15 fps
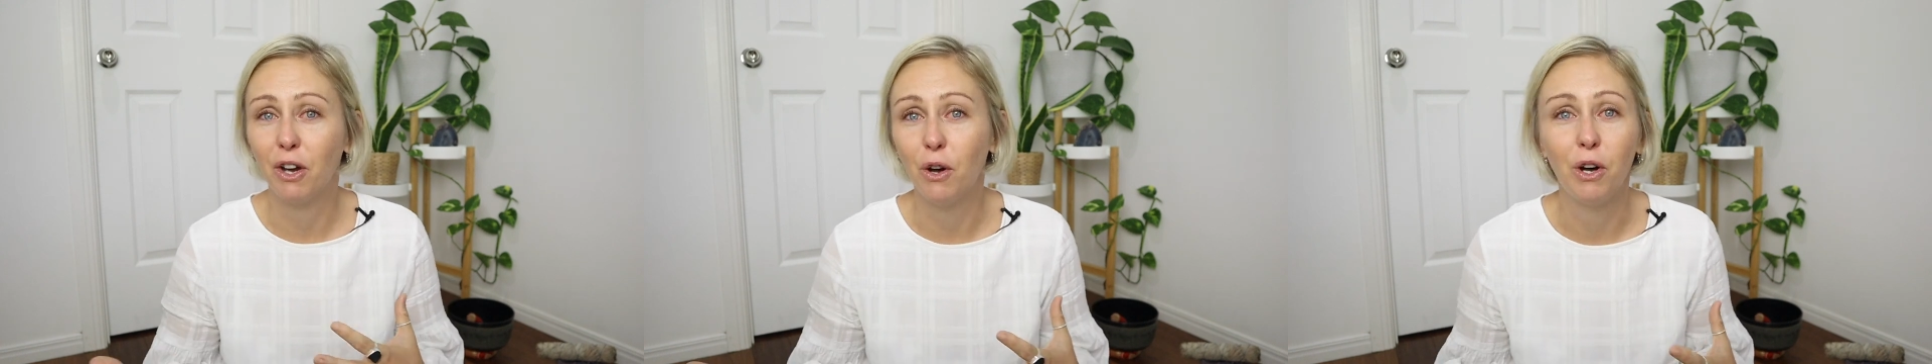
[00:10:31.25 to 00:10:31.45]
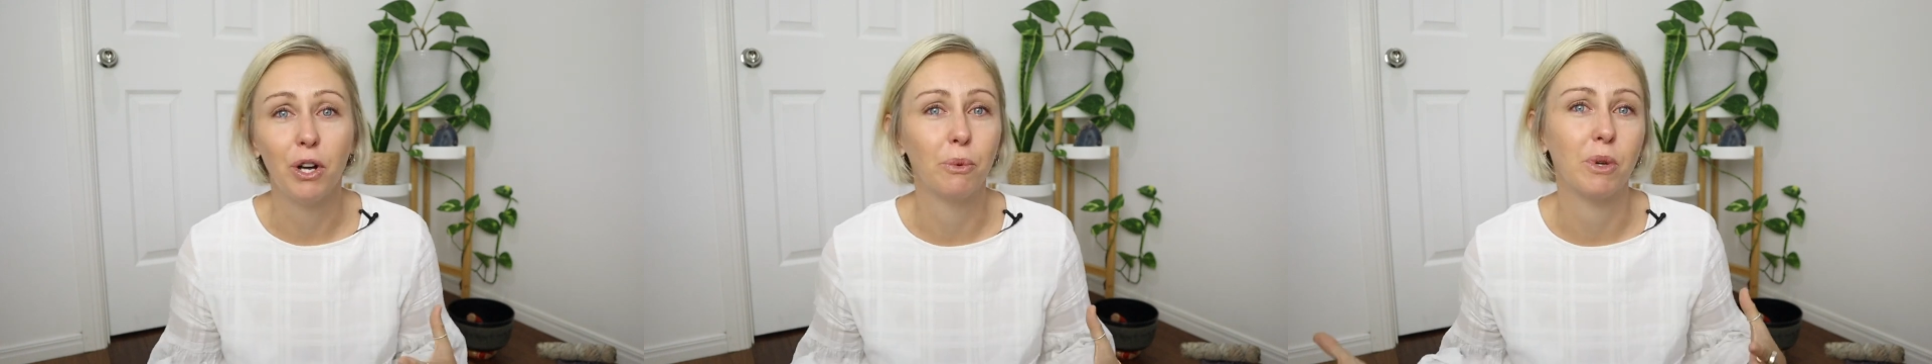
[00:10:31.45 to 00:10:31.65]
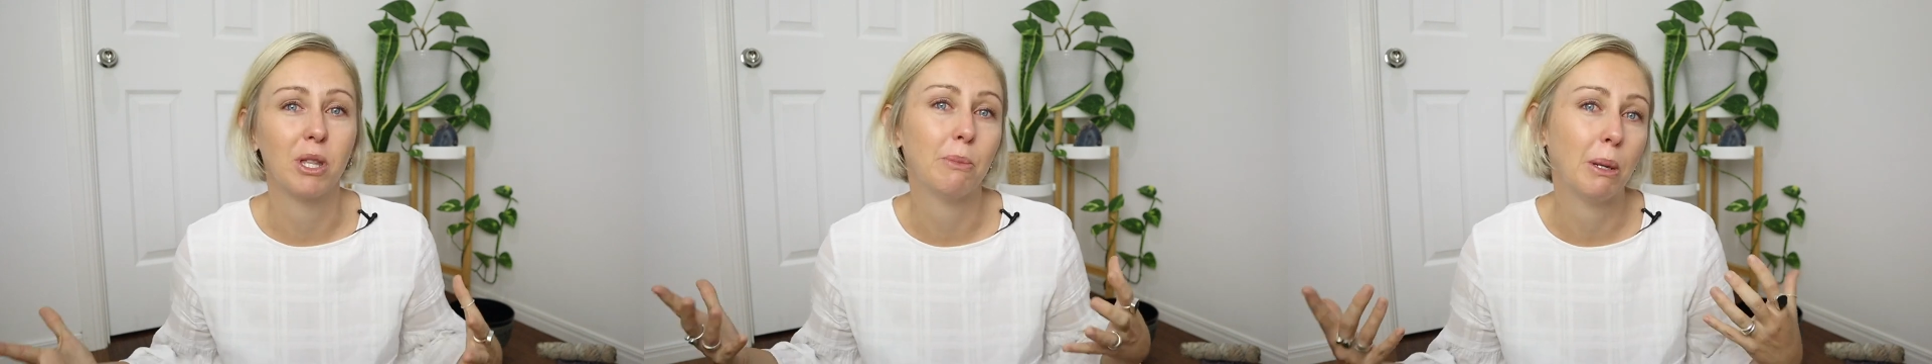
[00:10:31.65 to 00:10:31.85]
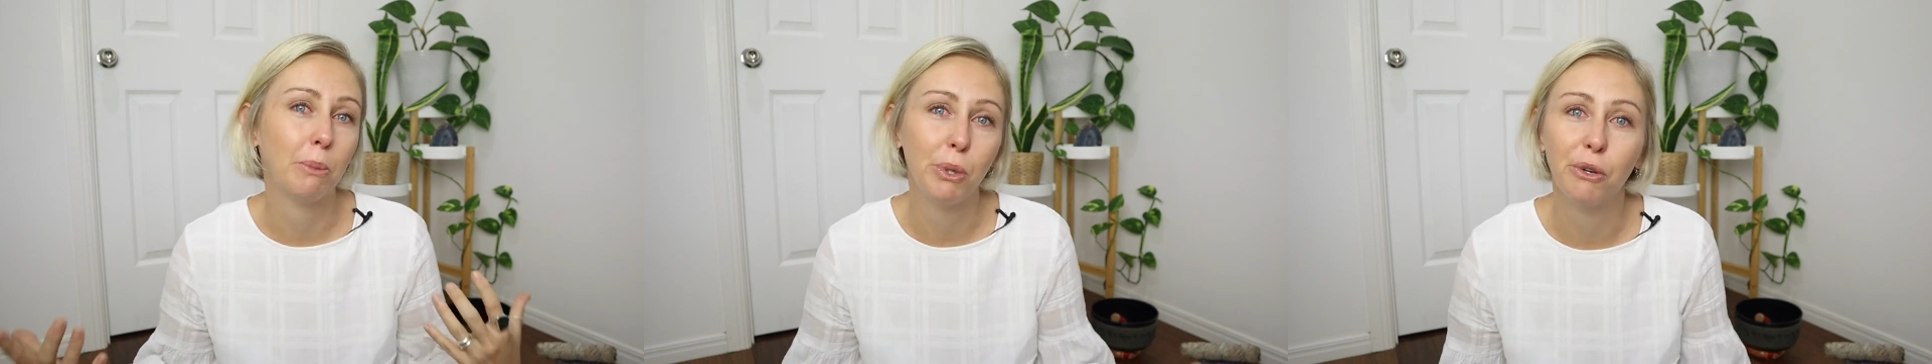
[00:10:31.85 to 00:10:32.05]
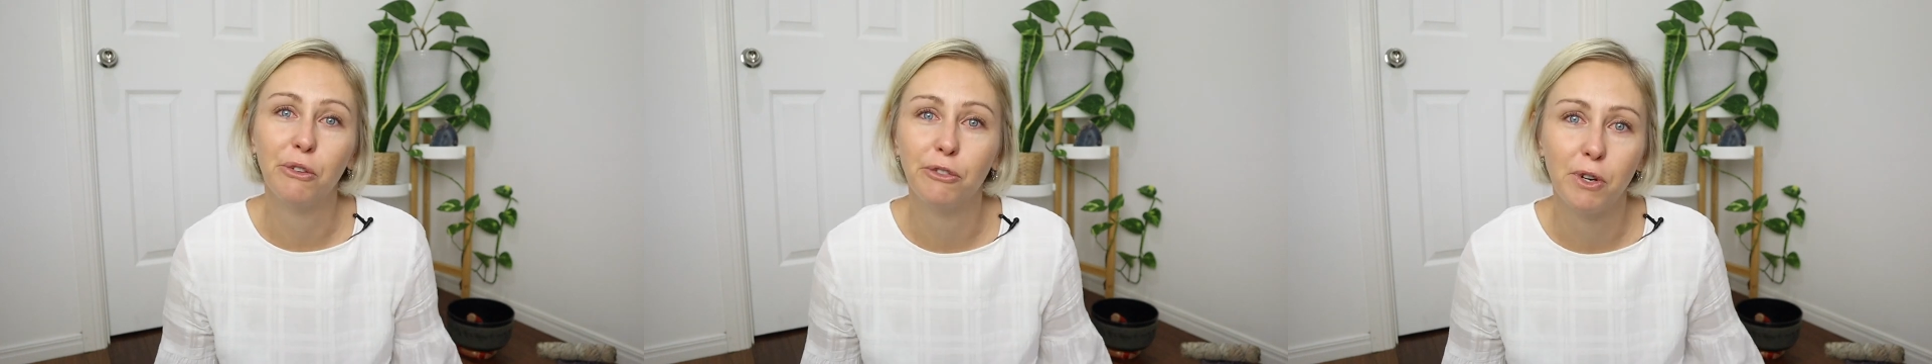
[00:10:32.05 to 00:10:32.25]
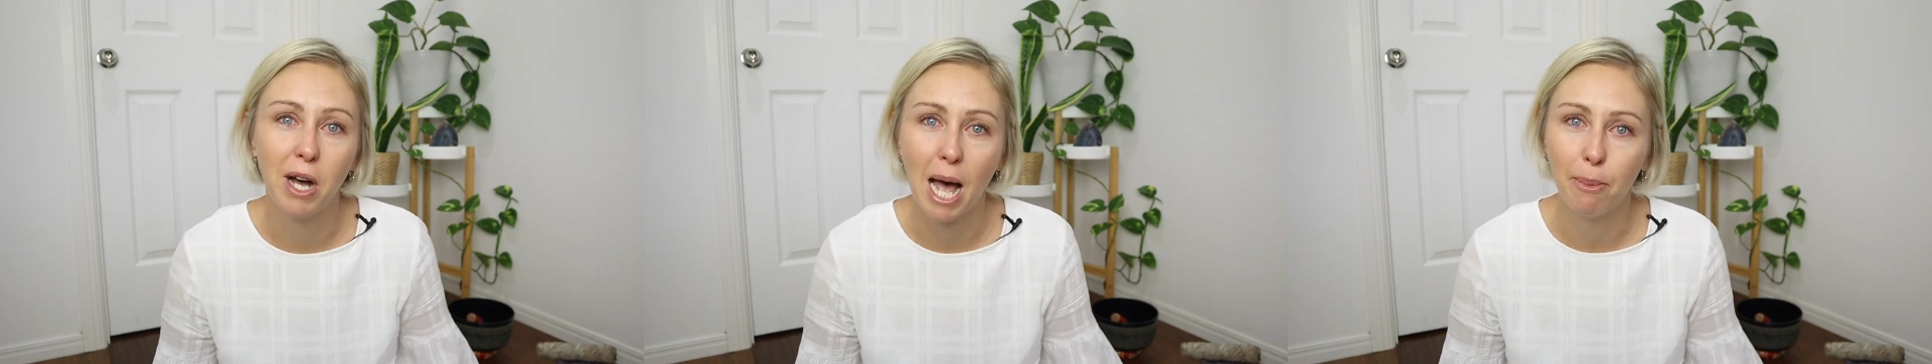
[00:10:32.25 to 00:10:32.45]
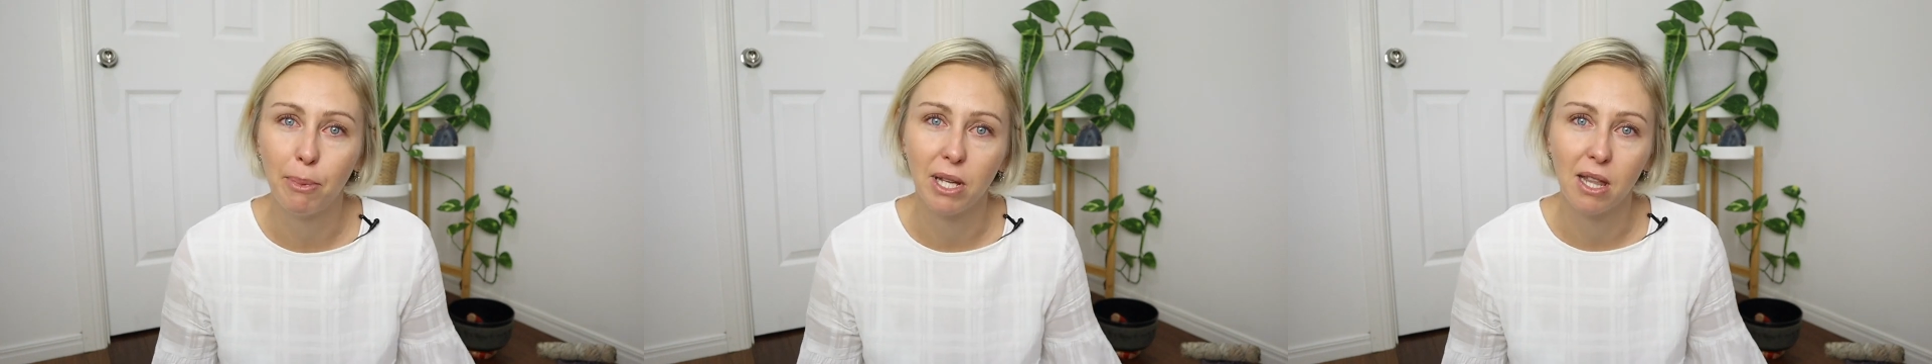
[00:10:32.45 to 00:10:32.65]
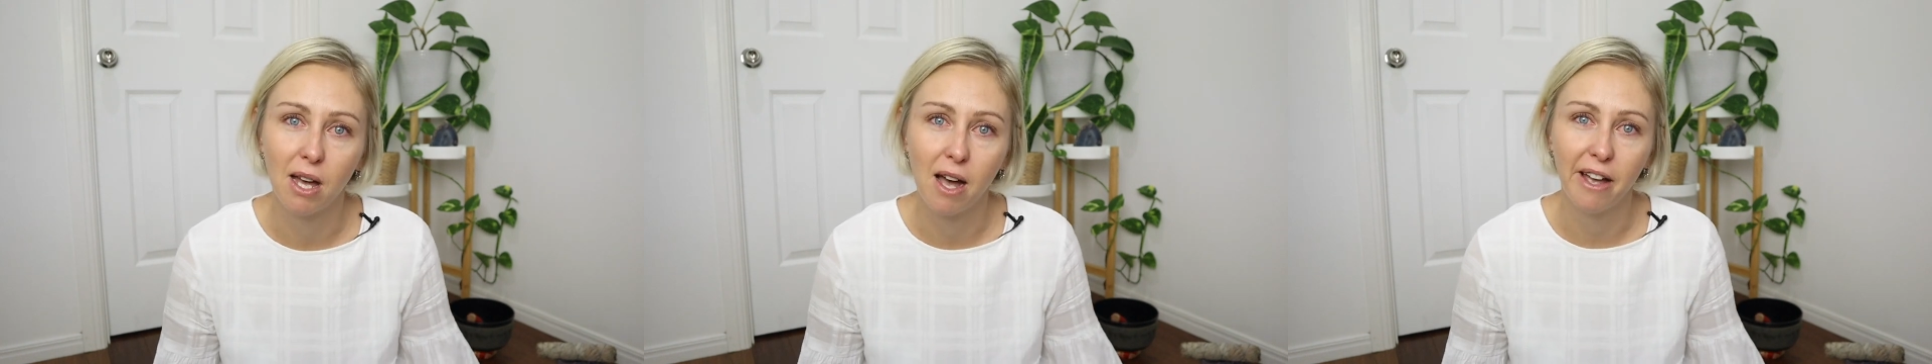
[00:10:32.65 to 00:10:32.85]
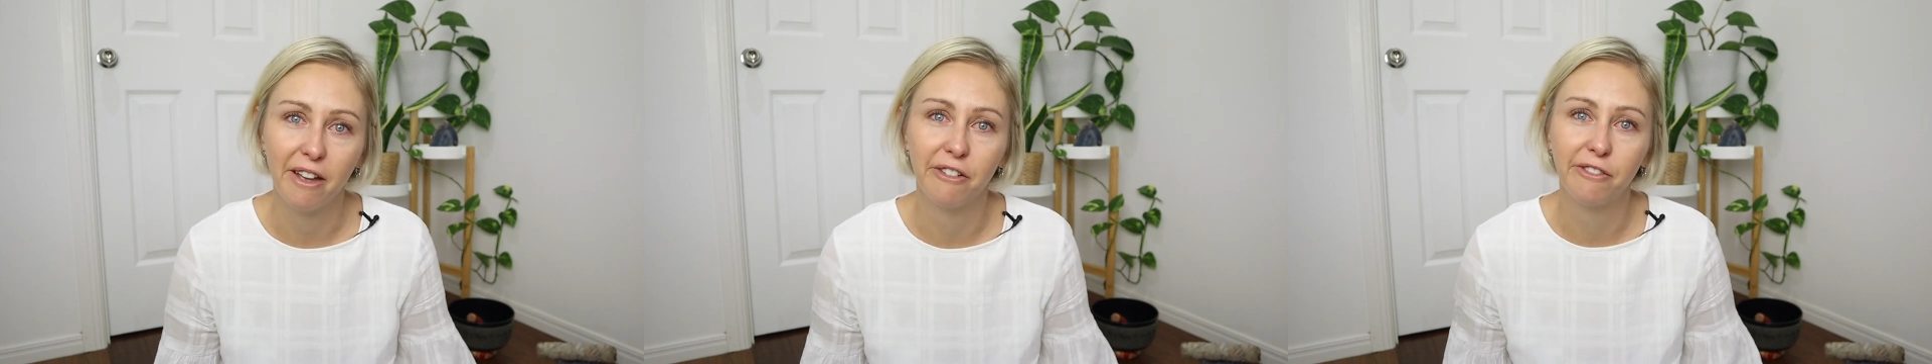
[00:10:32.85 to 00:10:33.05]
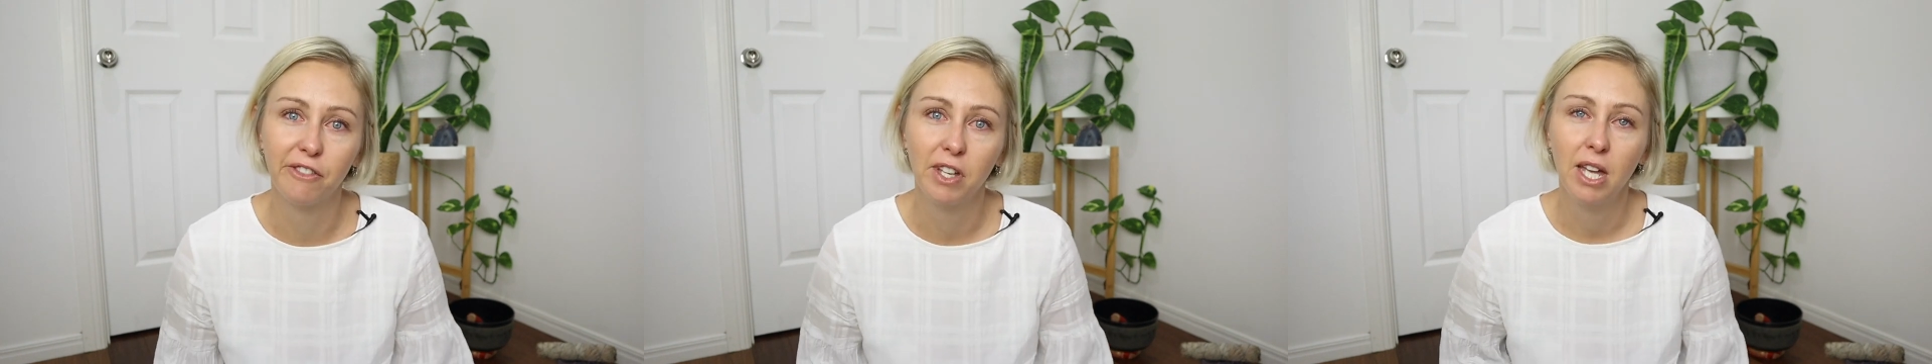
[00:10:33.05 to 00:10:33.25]
on with my beautiful, happy
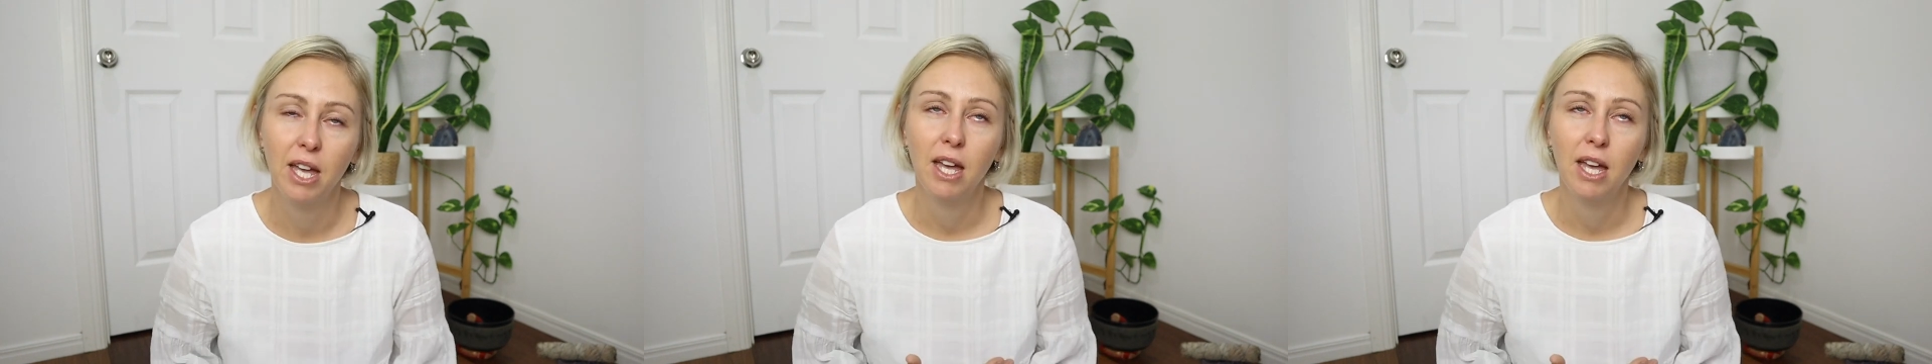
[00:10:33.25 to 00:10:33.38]
life.